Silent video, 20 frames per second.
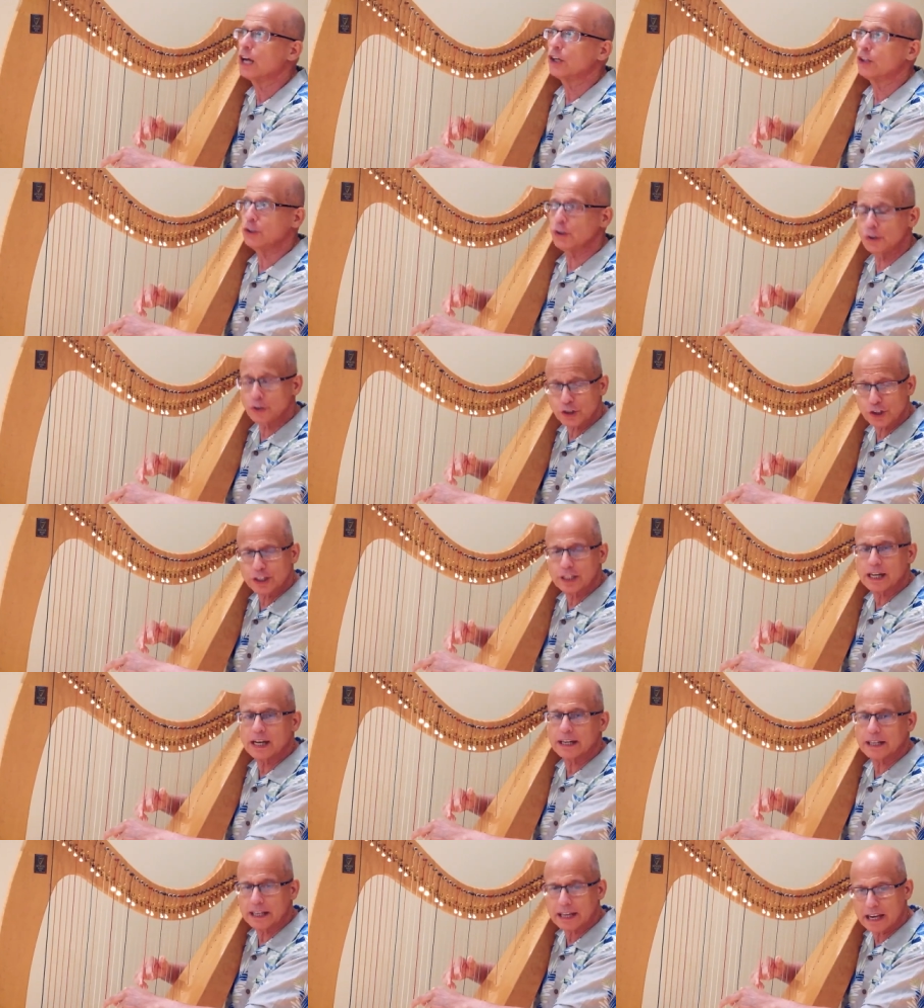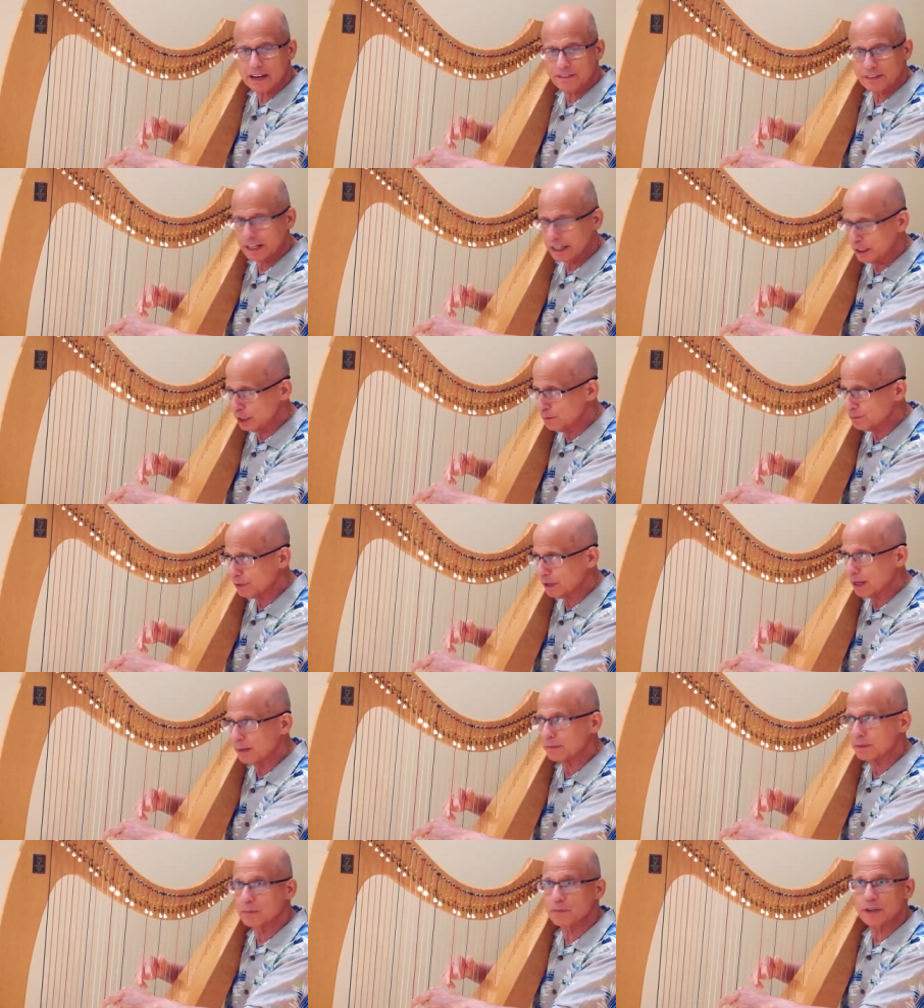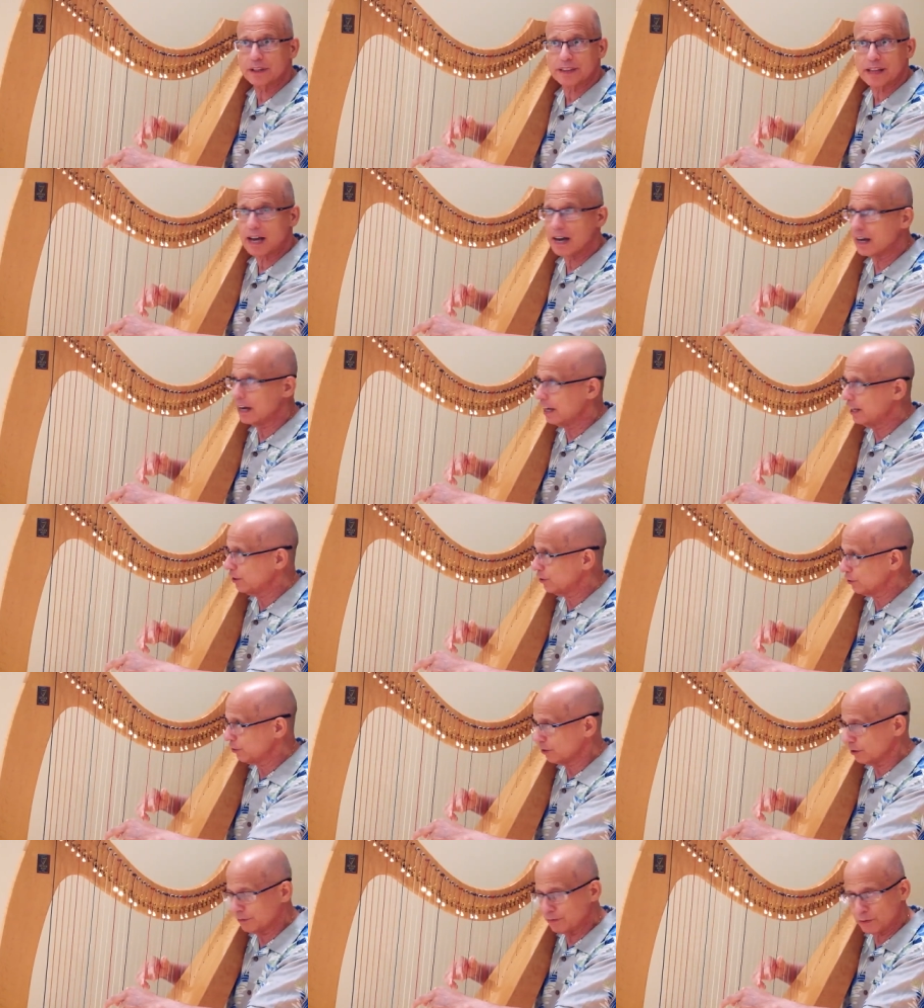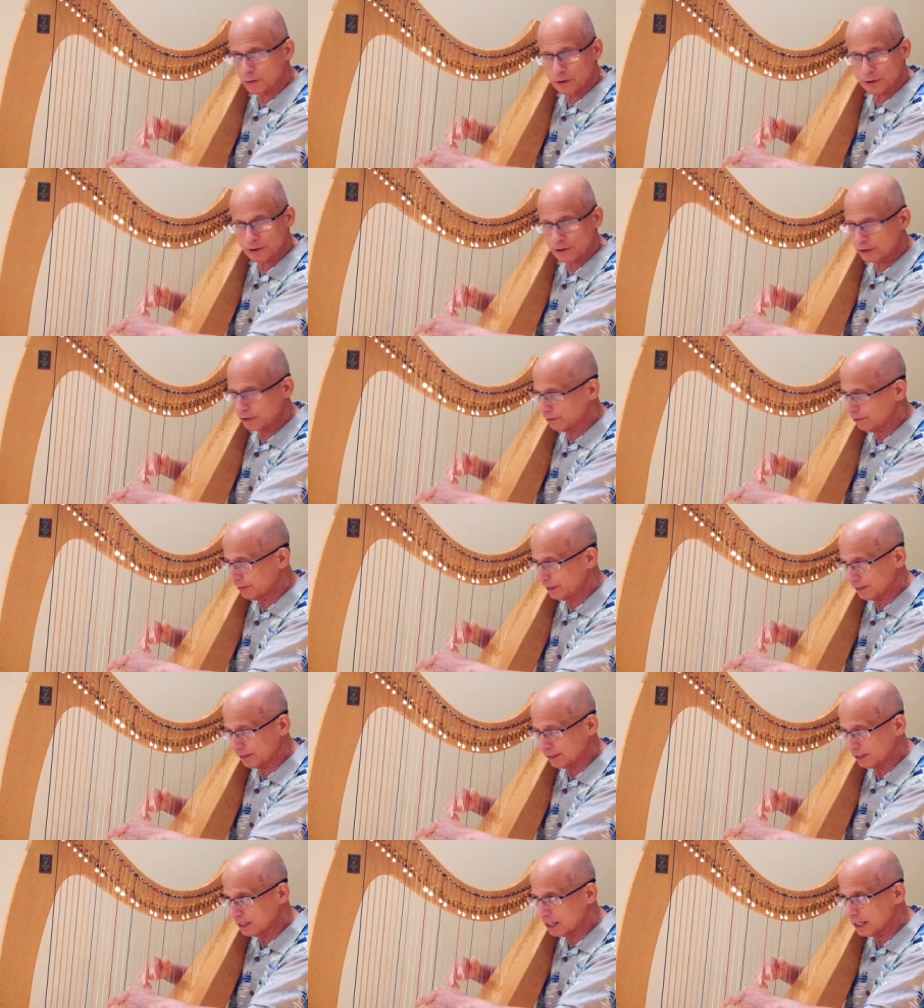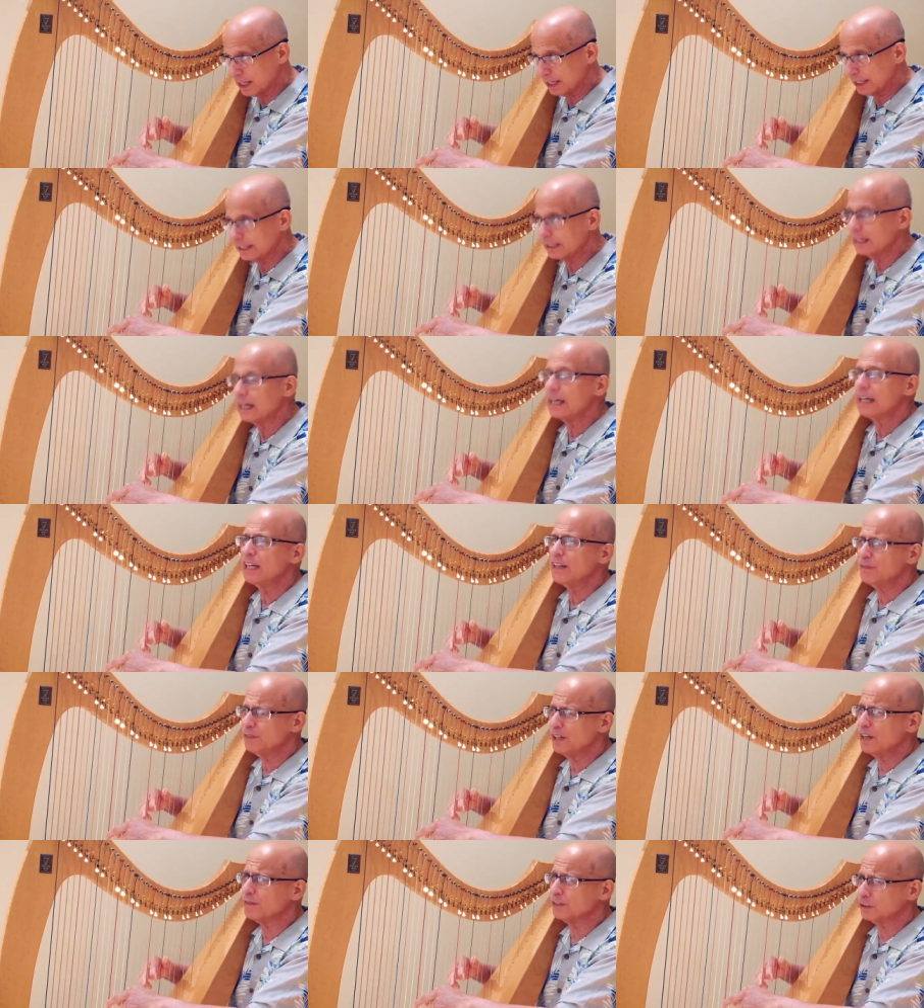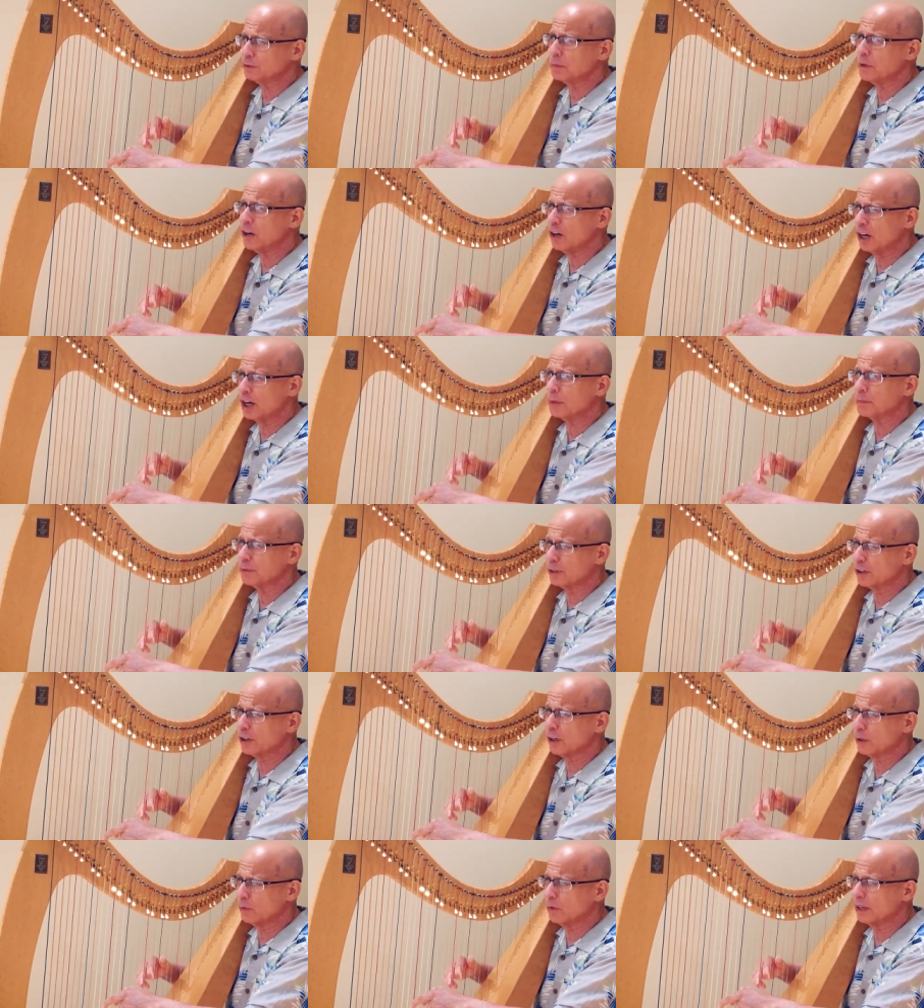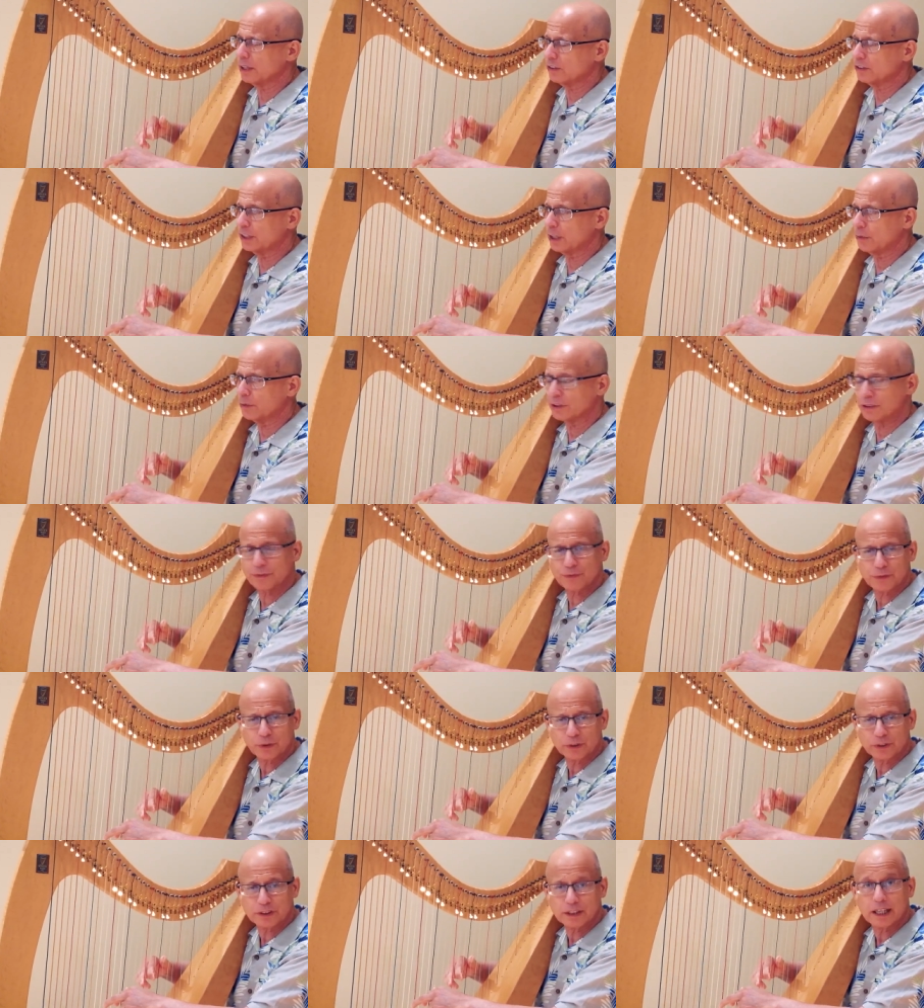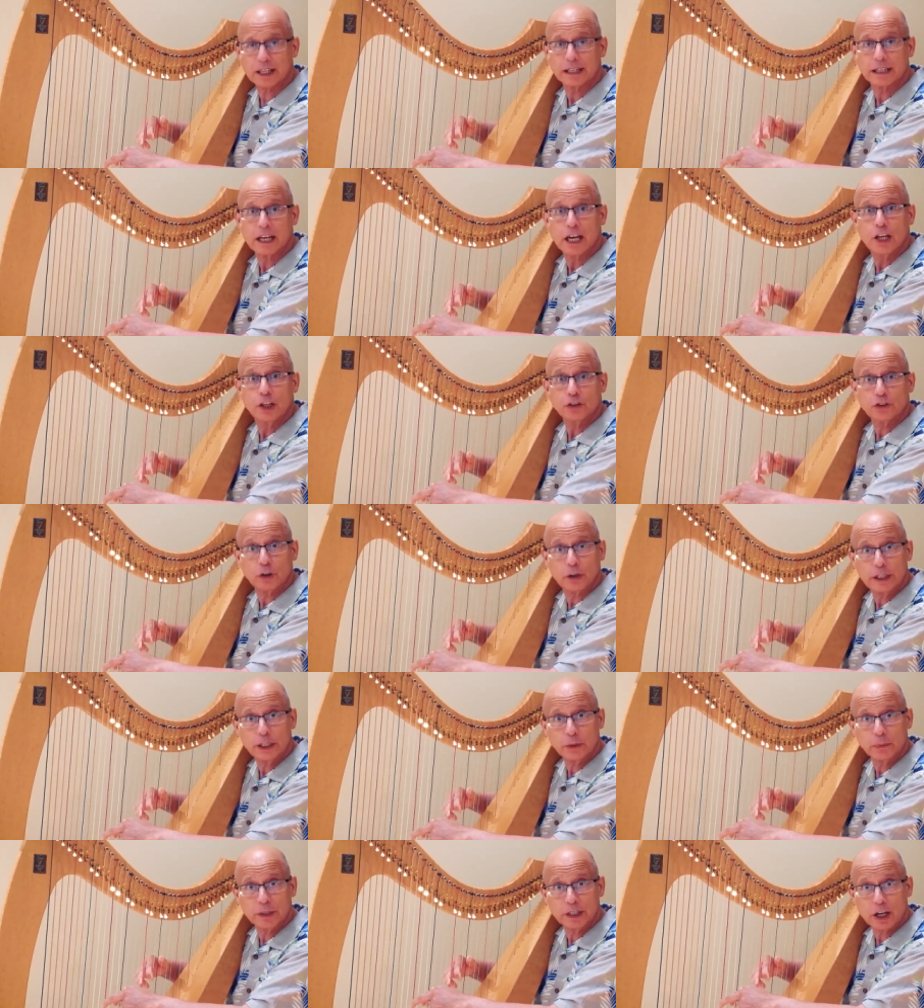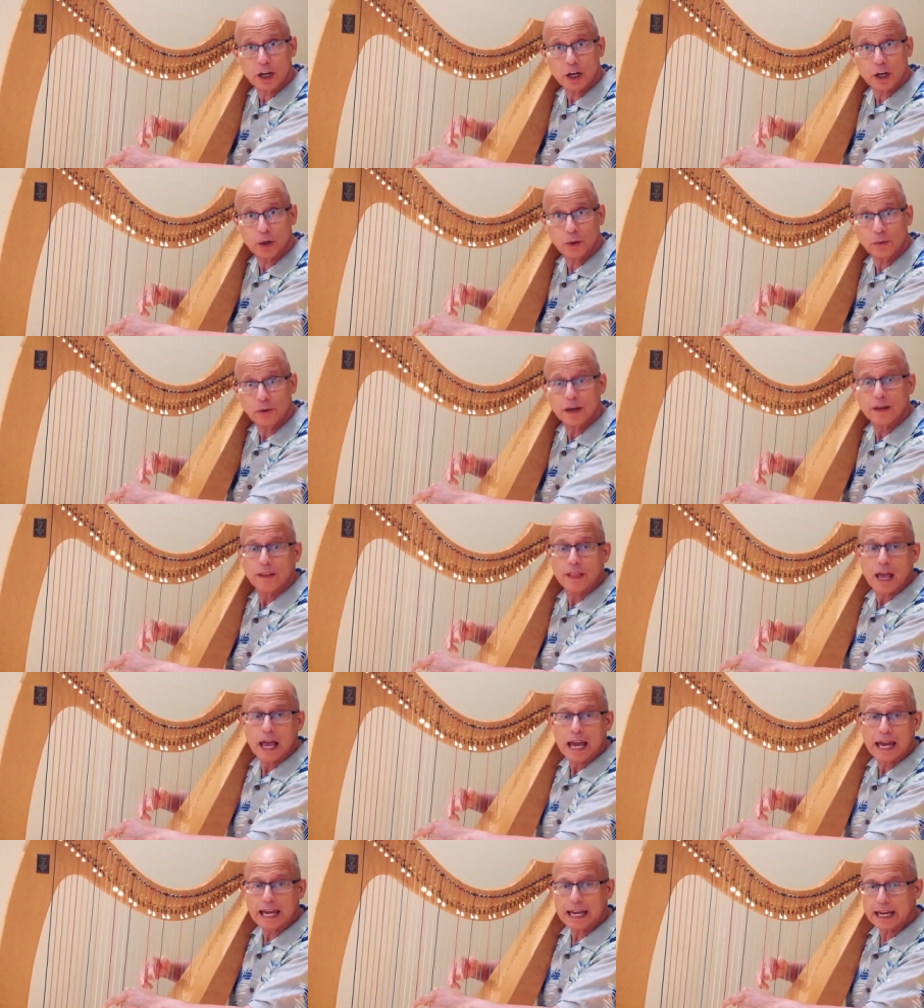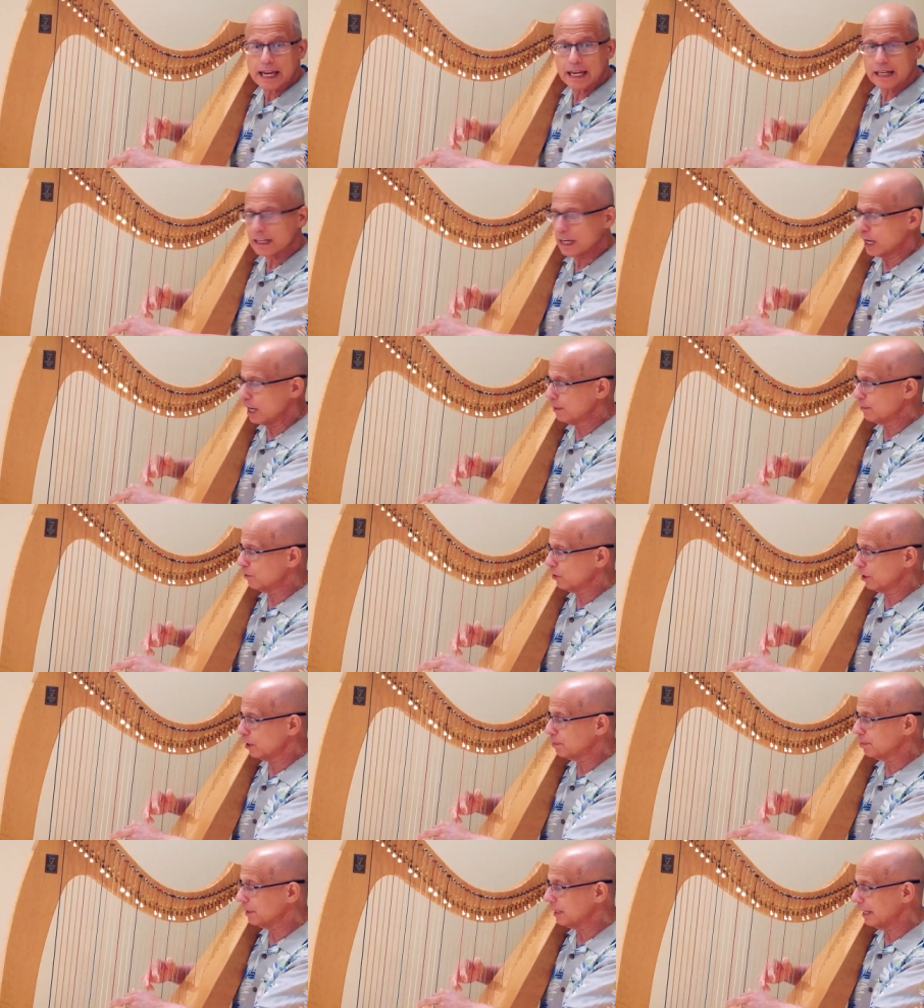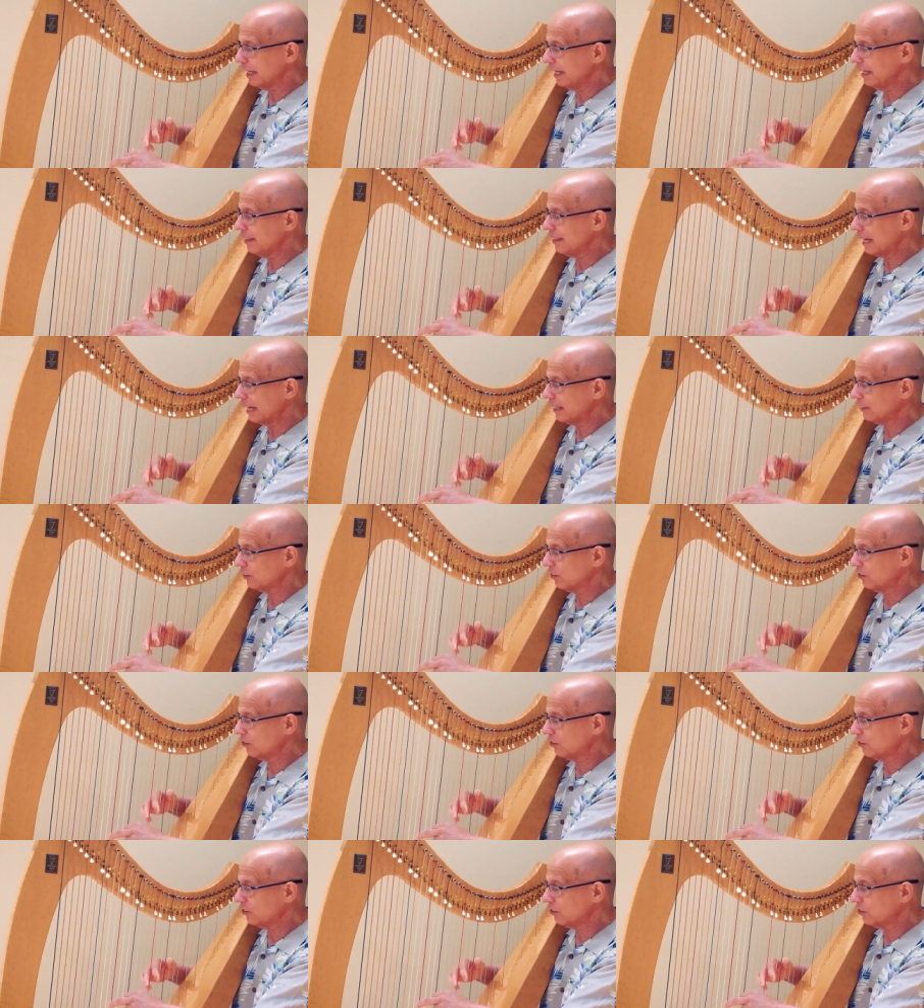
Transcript: you should not have any problem with either the fourth or the fifth line. If you have a small harp, you're going to want to stay with the fourth line. So here we go. And I'm going to play that